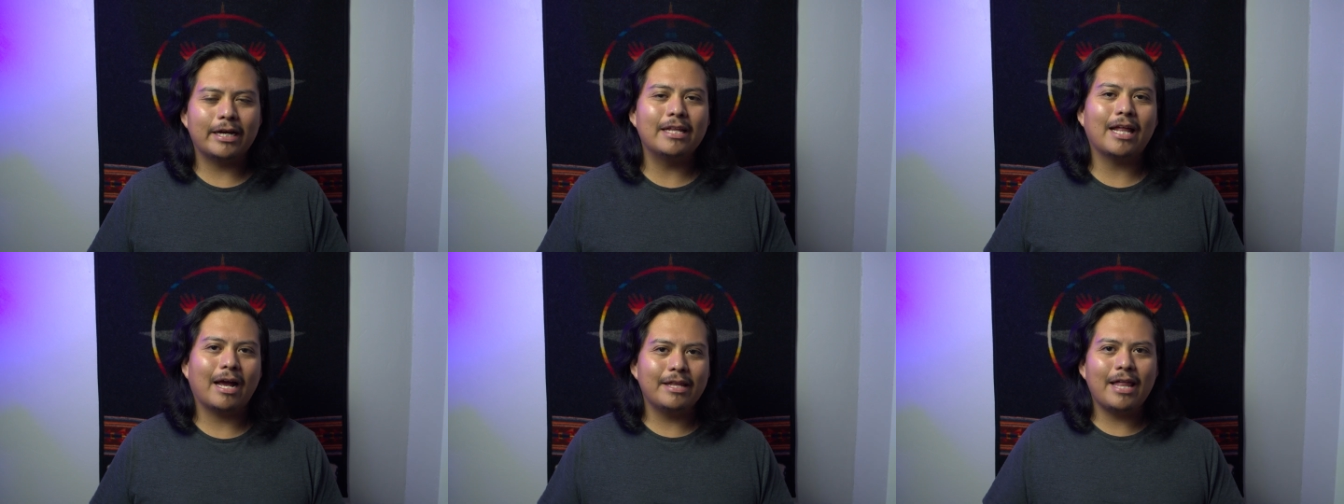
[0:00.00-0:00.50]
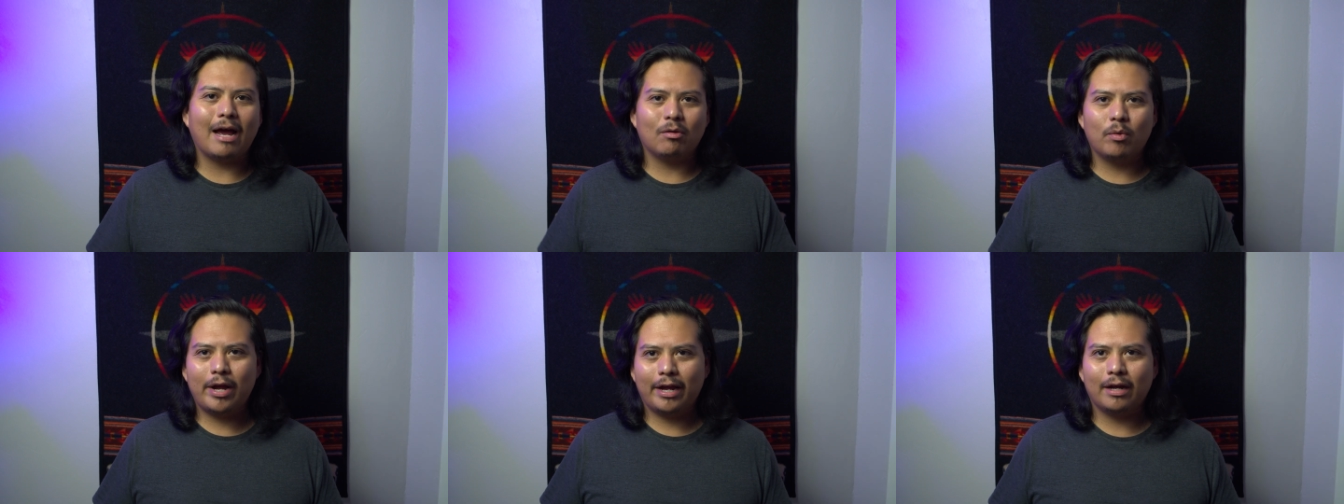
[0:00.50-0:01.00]
know, in that
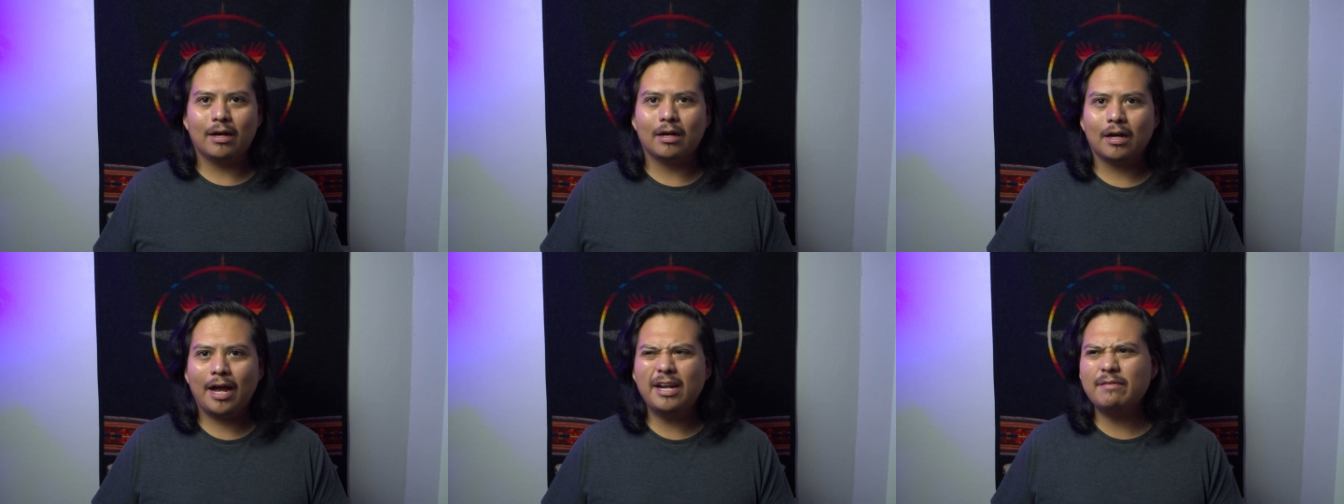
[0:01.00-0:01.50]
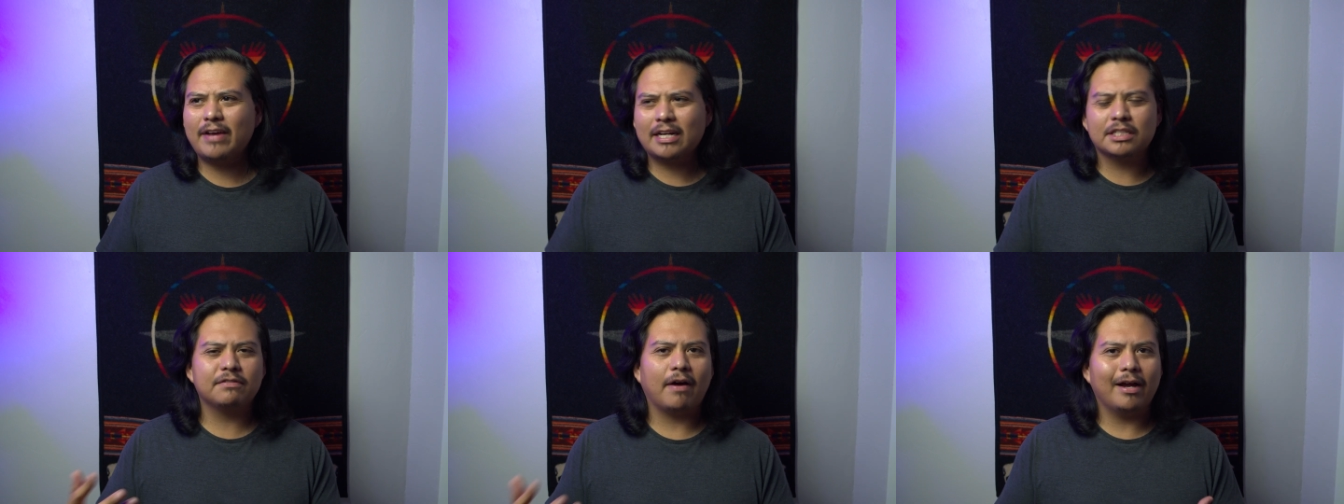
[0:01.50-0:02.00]
way. Kind of
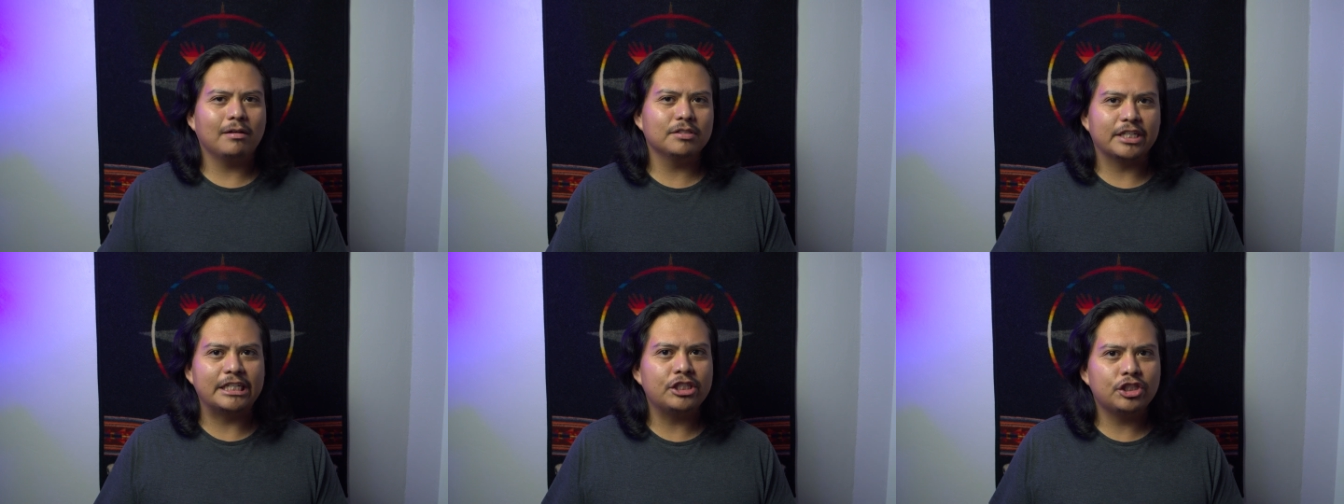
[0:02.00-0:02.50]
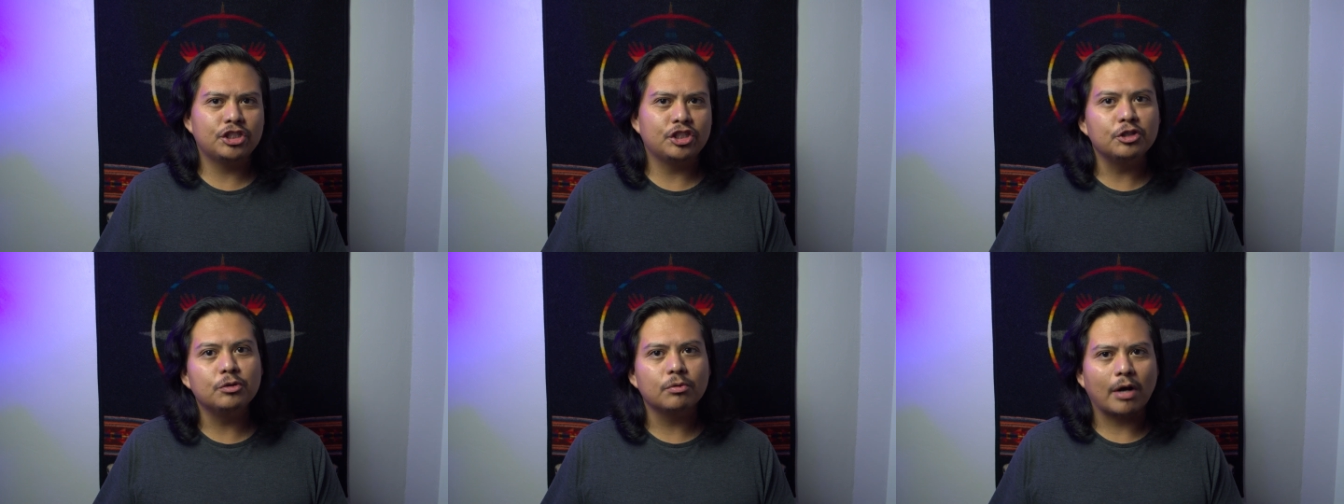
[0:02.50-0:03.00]
X-Files-ish
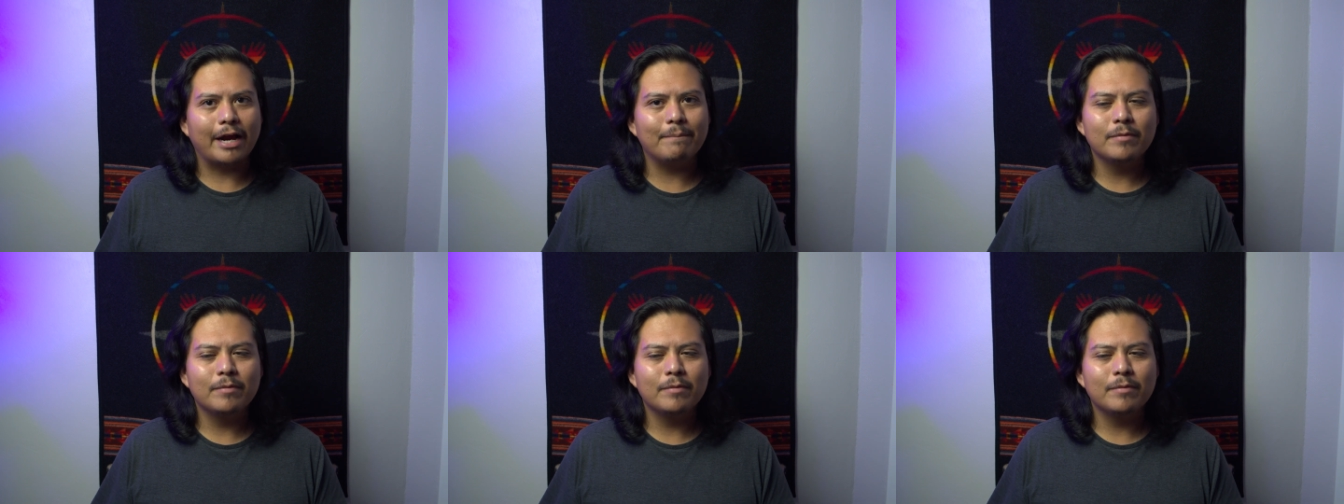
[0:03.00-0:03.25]
too, right?